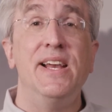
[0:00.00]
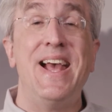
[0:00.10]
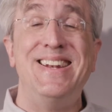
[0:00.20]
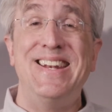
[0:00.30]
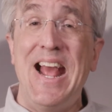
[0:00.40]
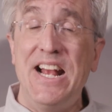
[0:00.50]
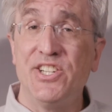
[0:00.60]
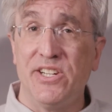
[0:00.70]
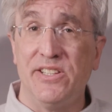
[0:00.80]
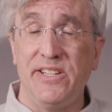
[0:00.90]
And
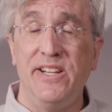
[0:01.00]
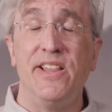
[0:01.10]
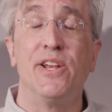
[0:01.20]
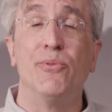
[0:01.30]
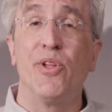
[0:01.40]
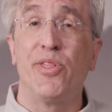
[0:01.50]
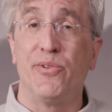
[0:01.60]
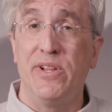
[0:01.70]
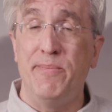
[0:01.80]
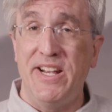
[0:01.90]
nationally, there were
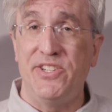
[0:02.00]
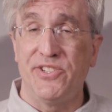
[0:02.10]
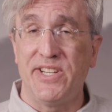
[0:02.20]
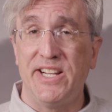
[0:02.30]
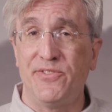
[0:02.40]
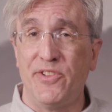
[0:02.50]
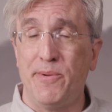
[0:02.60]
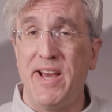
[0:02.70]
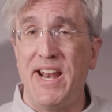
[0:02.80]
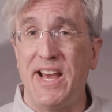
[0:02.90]
3 major sites for the
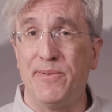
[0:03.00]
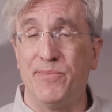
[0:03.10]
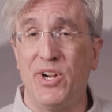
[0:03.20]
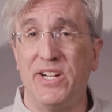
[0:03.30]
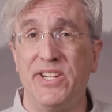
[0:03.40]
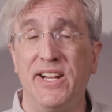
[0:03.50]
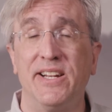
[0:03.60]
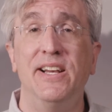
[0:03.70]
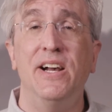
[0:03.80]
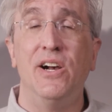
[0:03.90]
Manhattan
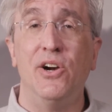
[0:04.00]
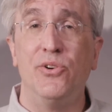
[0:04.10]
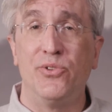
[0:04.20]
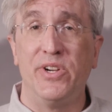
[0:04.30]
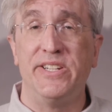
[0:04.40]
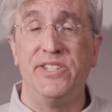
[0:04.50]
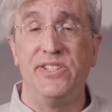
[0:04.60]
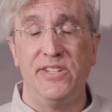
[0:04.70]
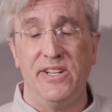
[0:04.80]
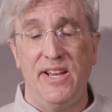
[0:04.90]
Project: Oak
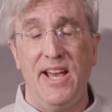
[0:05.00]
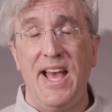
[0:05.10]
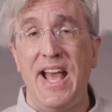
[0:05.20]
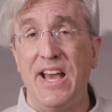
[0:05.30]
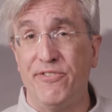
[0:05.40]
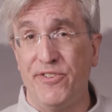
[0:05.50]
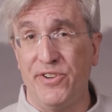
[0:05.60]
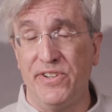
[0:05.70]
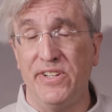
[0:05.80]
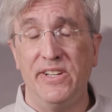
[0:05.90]
Ridge,
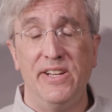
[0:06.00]
Hanford,